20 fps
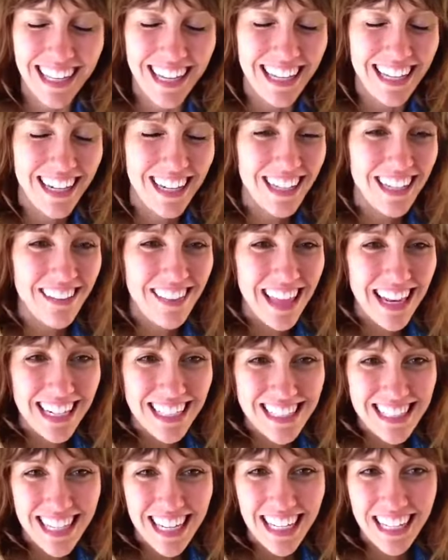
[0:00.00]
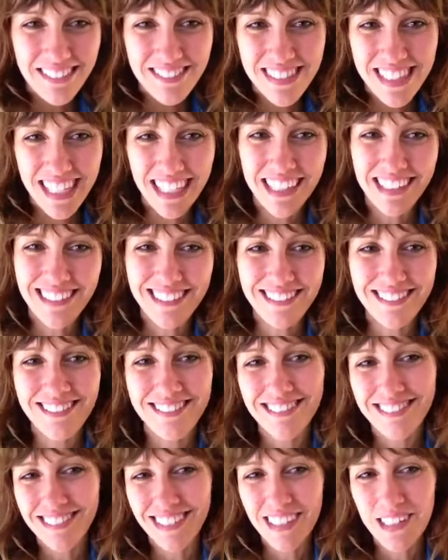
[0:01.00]
all of that has kind of taken
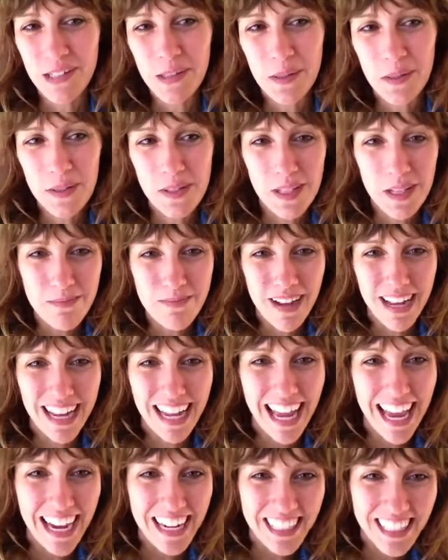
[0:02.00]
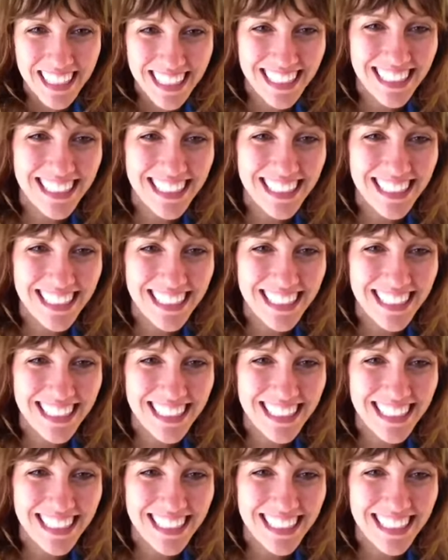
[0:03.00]
a toll on my hair.